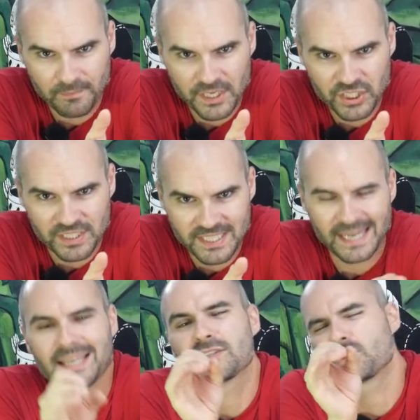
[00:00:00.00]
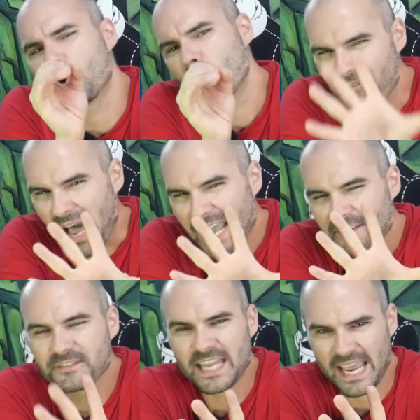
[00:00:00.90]
admission ticket. So
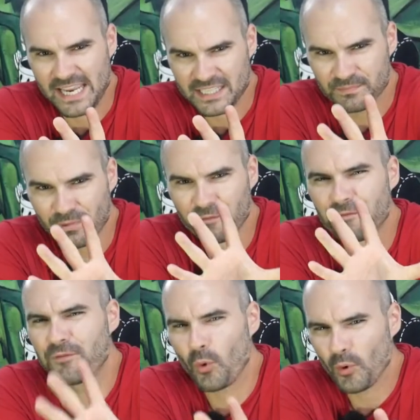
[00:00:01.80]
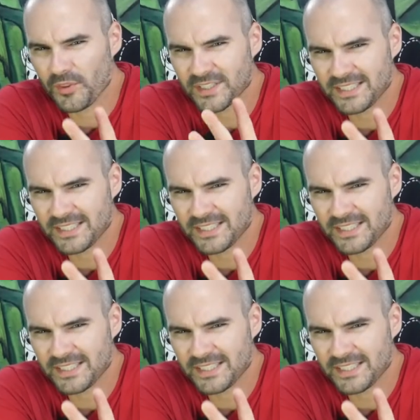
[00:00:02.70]
5 days before the